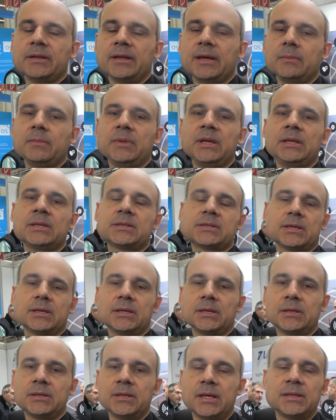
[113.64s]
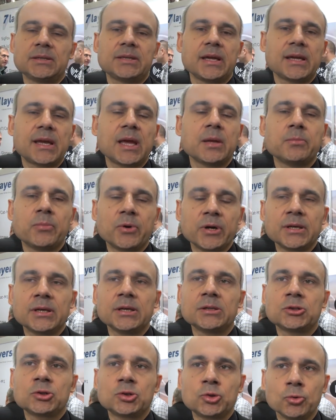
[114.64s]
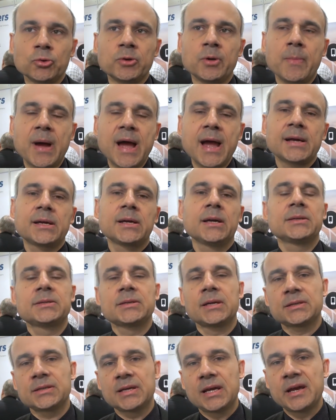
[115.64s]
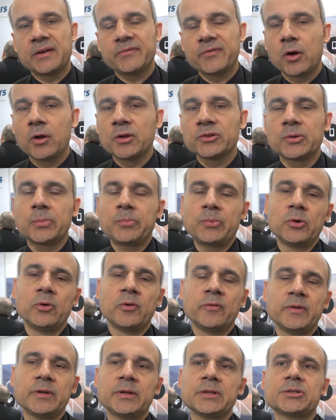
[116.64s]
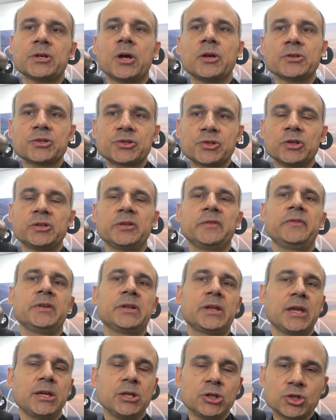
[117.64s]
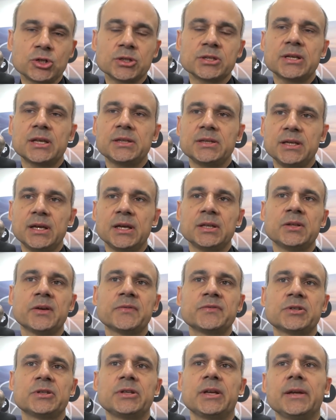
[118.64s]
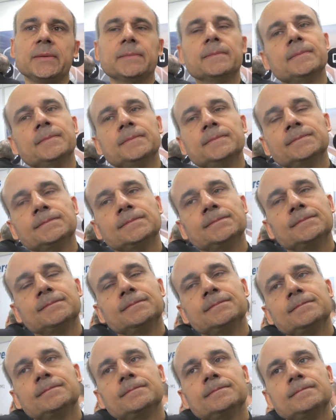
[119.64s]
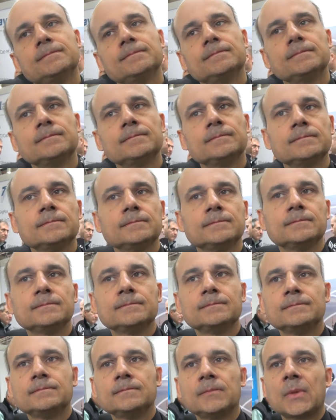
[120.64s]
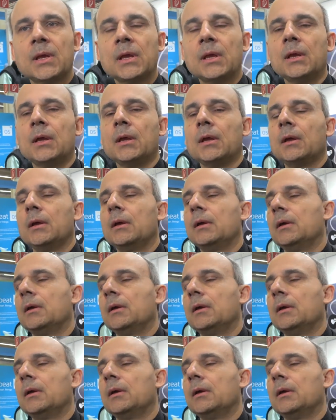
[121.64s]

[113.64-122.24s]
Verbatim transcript: That means uh, that they can bring it to the market, that they have all the approvals, all the certifications at the end of the day. And the uh, embedded world is very important for your company